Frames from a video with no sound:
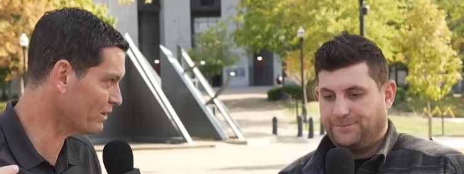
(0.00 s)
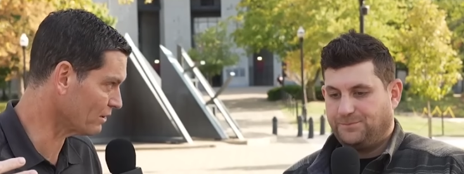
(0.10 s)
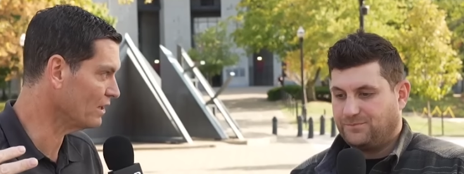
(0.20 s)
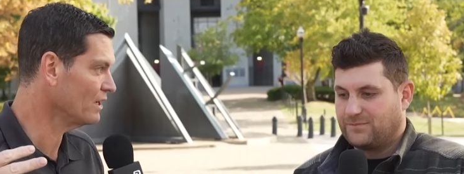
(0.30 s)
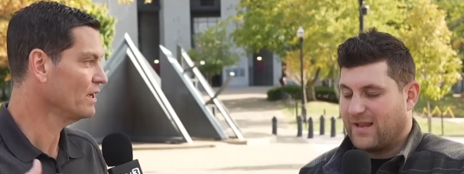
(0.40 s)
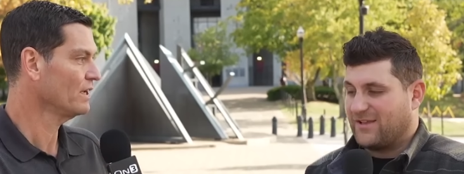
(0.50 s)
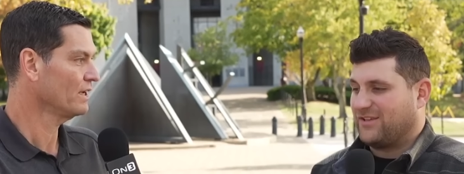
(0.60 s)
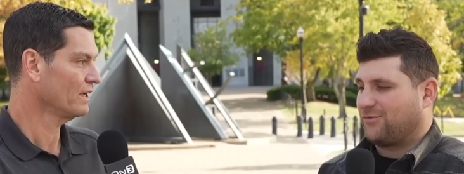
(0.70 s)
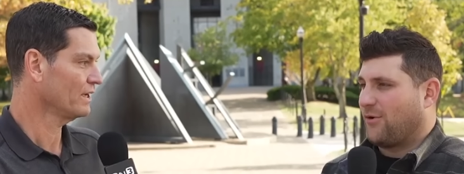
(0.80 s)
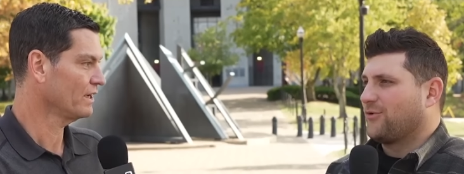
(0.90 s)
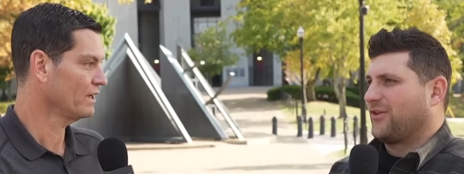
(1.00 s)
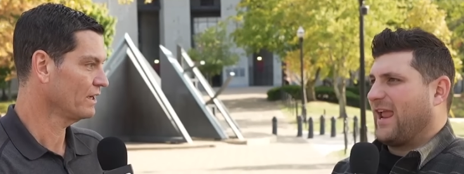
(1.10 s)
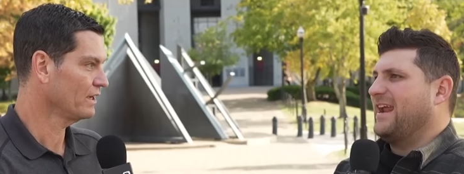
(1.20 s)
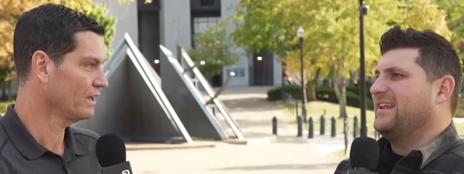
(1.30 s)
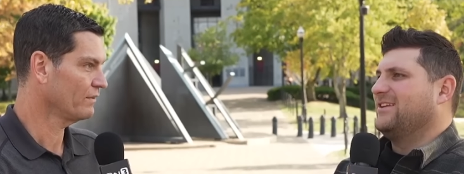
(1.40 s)
Speaker 1: bigger
Speaker 2: as he throws like
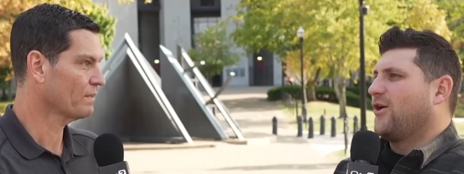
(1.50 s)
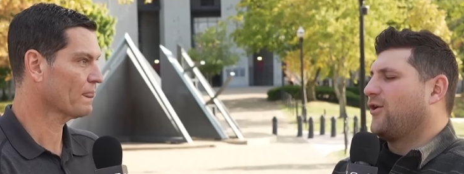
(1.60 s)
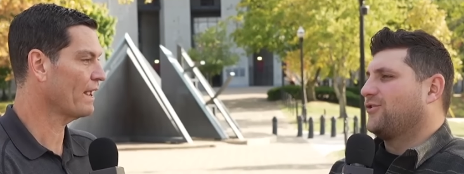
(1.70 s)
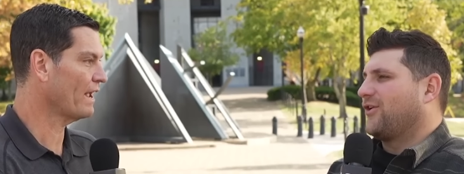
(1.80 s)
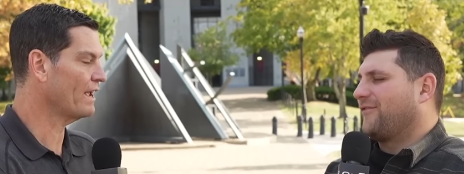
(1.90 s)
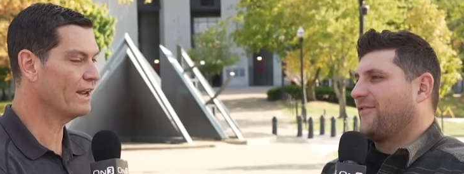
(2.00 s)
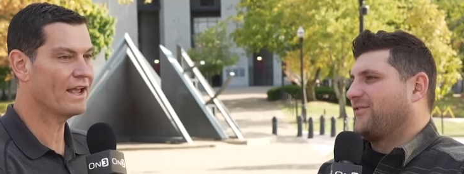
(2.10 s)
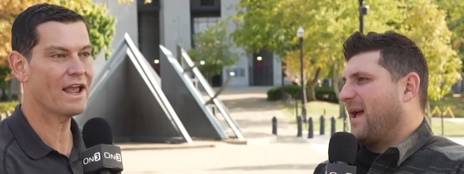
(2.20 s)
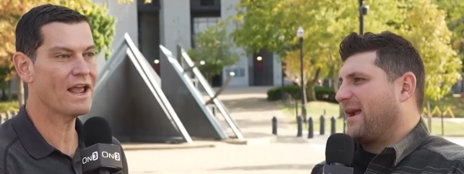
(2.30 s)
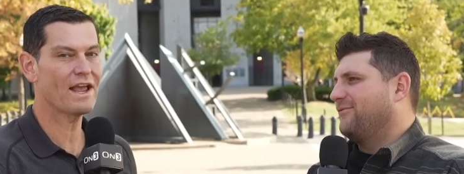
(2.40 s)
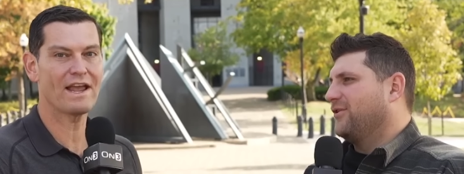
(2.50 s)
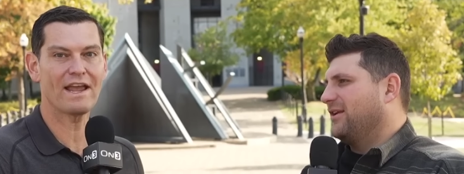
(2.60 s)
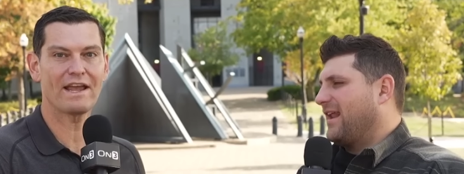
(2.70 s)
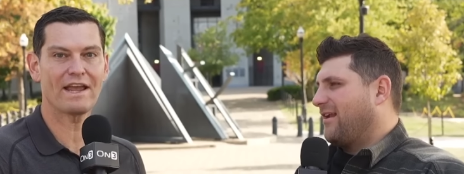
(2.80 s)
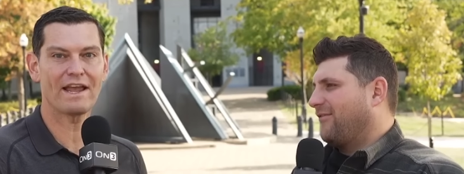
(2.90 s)
80 yards off of his back foot
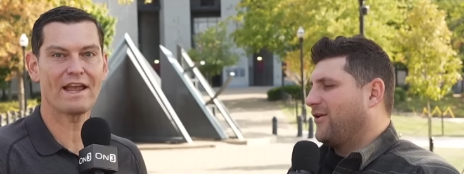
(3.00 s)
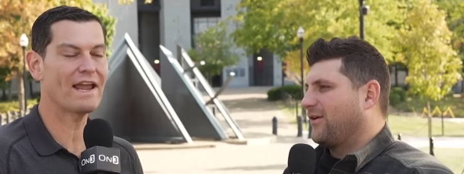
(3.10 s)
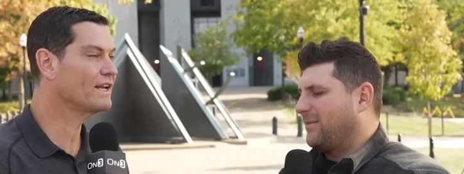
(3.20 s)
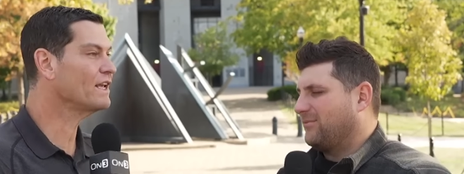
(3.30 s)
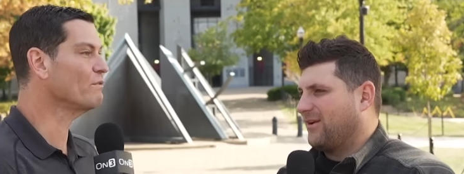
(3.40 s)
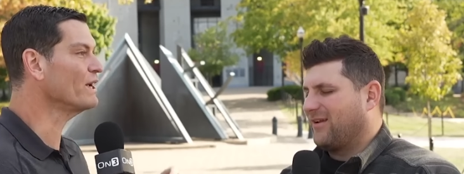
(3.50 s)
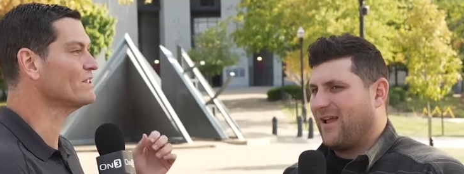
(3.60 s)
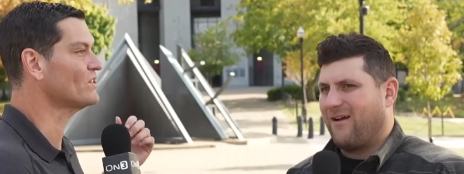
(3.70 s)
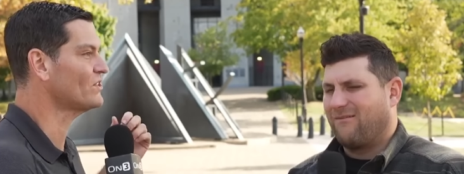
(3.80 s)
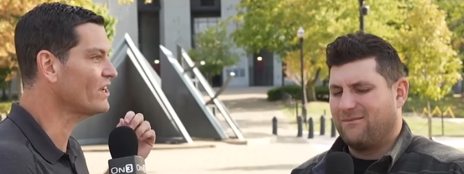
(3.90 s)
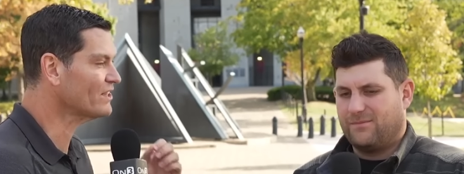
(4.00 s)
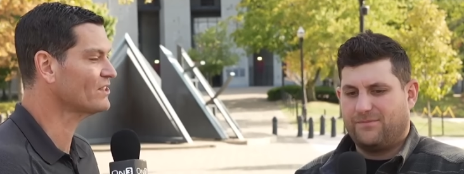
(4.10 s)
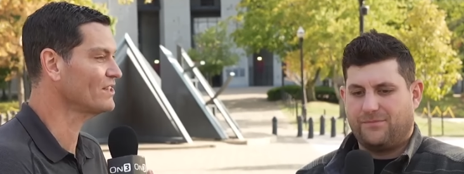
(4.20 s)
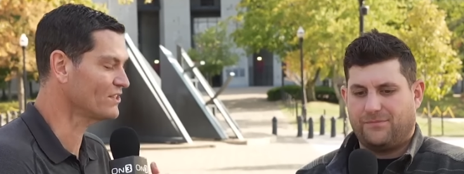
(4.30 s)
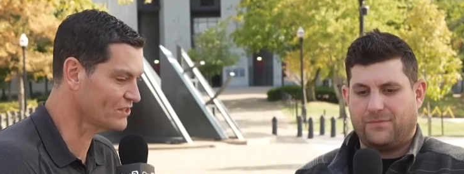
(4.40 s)
in
Speaker 1: an NFL and game. he went yeah. six
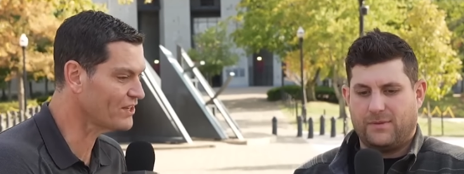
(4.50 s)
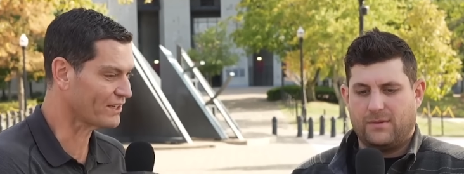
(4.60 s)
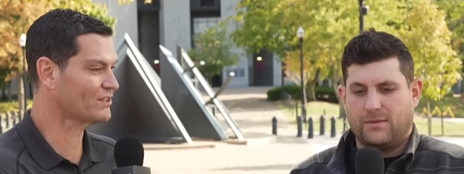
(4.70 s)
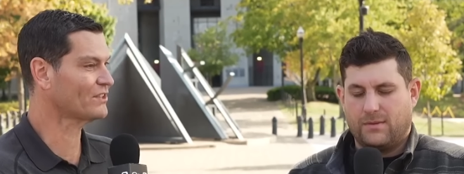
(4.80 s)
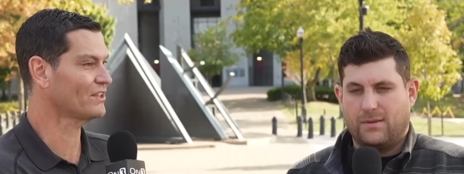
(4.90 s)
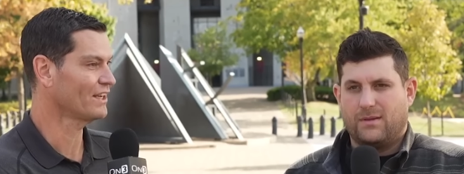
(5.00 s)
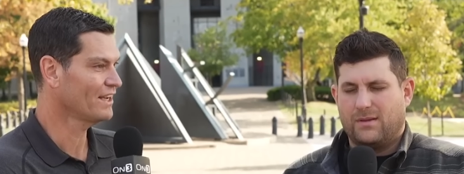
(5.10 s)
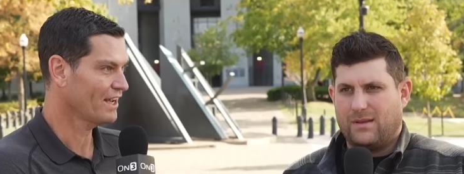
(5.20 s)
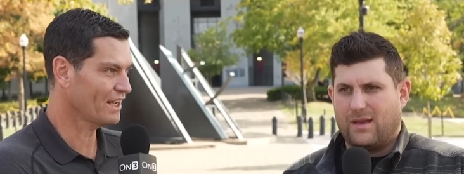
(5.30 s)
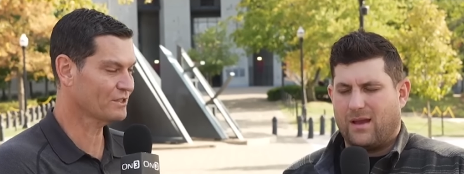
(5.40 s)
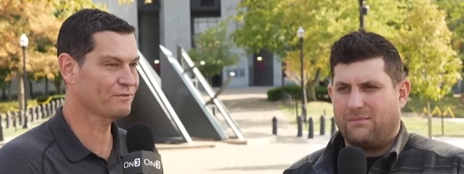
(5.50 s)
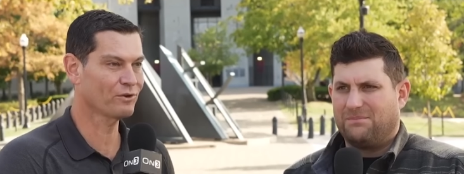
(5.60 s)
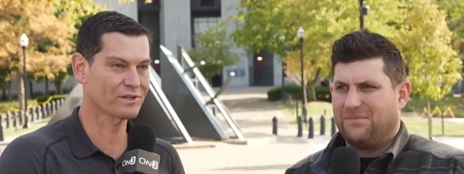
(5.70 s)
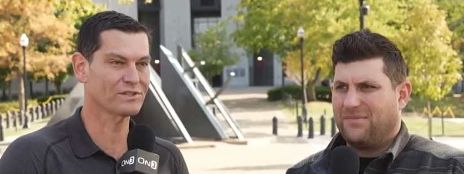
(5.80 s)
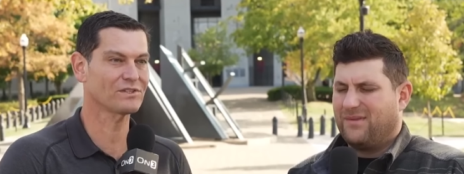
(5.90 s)
and six yeah. as
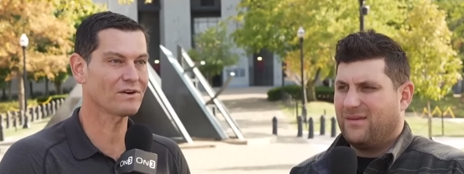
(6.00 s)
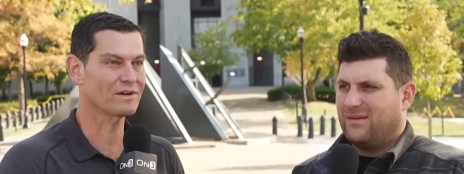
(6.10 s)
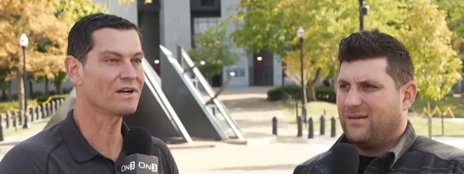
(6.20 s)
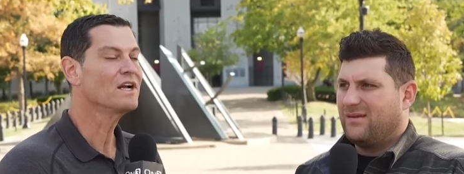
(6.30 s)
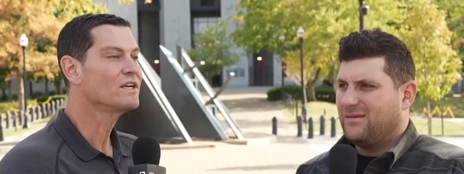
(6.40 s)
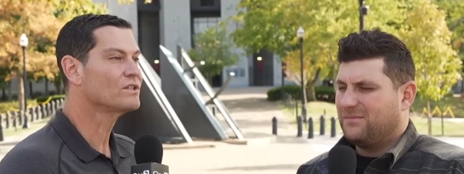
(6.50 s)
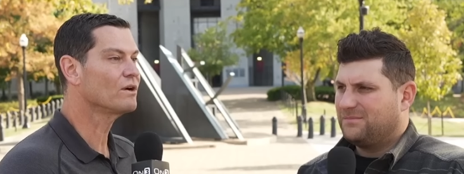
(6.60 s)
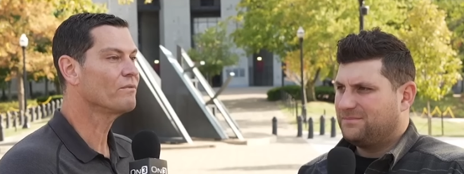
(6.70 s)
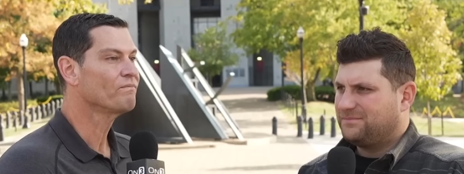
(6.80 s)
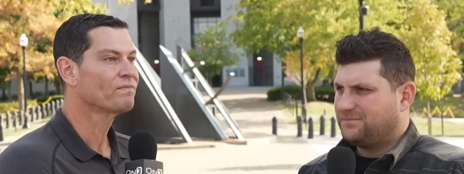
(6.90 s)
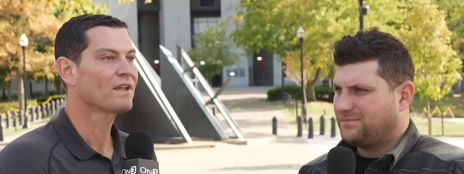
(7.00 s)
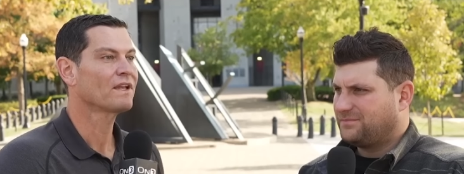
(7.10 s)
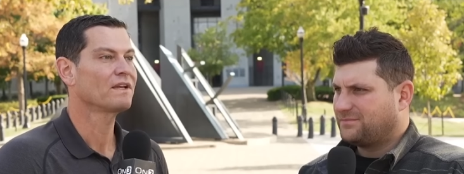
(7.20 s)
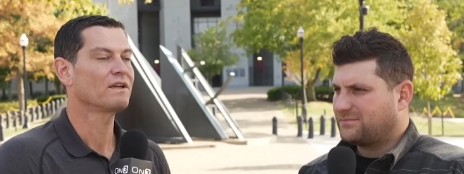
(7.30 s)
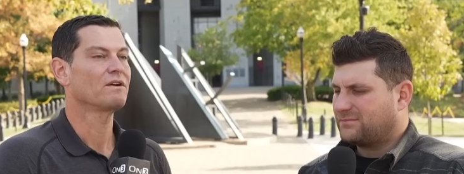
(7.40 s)
Florida's starter. So
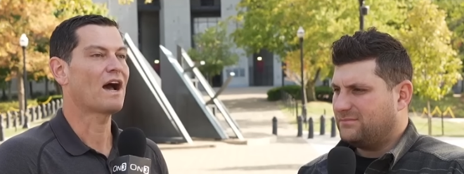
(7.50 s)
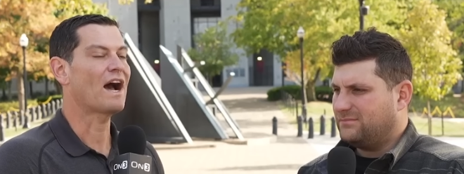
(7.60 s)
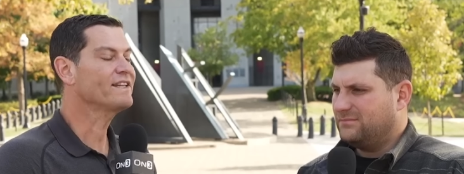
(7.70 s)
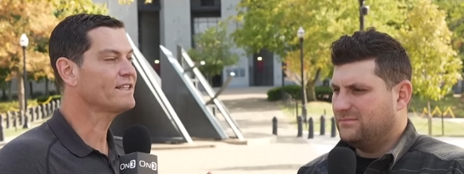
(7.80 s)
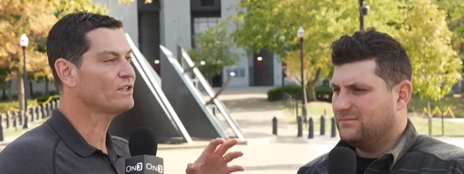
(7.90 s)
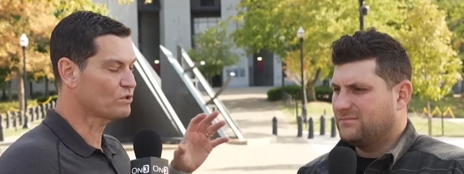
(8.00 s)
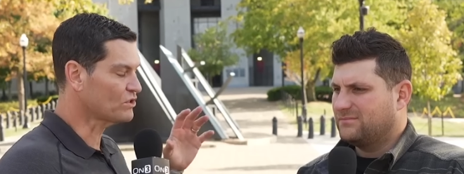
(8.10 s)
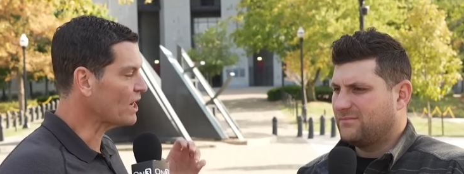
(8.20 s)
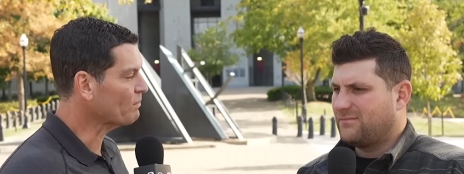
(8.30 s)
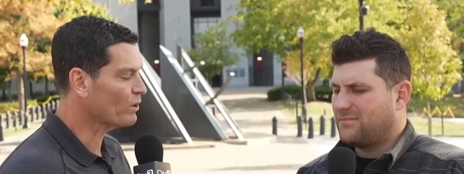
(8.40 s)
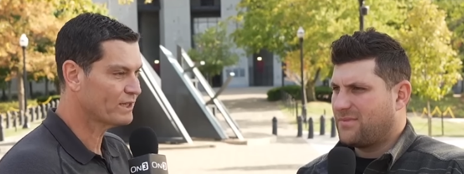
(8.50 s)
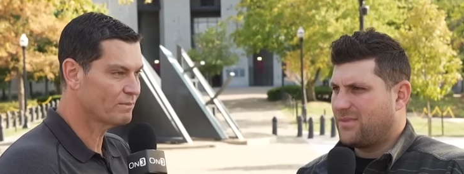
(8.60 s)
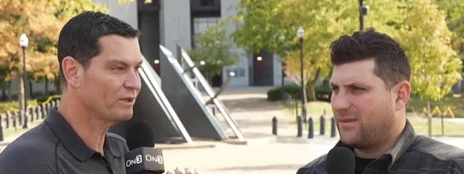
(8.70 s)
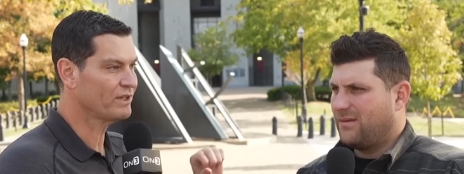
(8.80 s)
I think you separate the